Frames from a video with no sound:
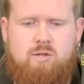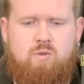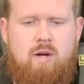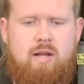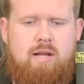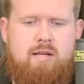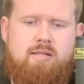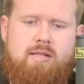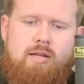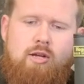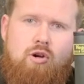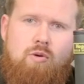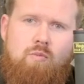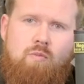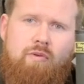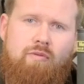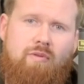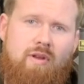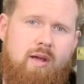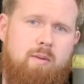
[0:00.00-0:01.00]
wellies, they come
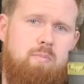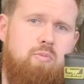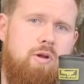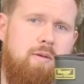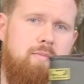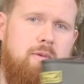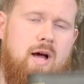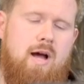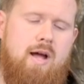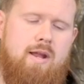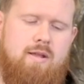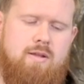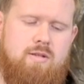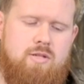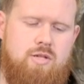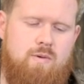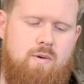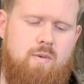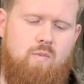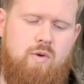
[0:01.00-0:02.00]
with neoprene lining,
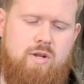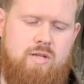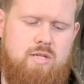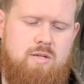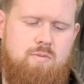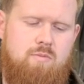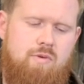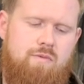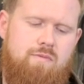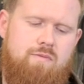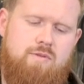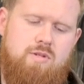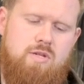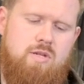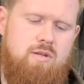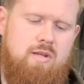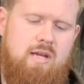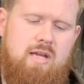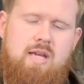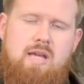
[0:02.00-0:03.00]
so in winter months
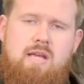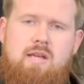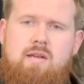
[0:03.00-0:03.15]
they keep